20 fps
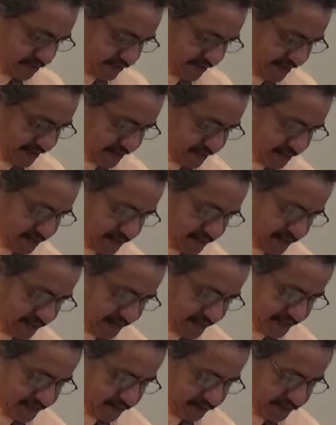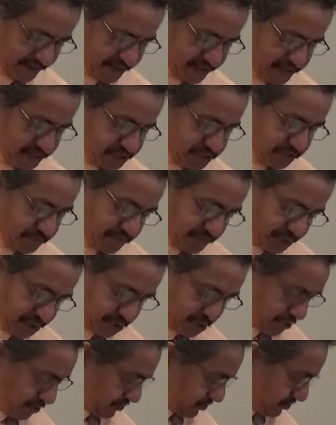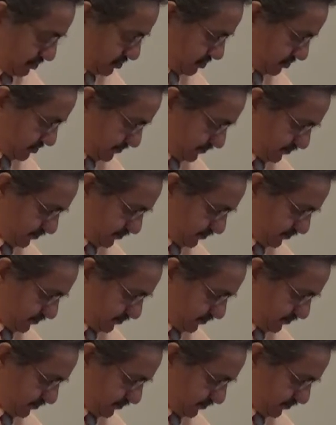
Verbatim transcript: right, and that we need to mature.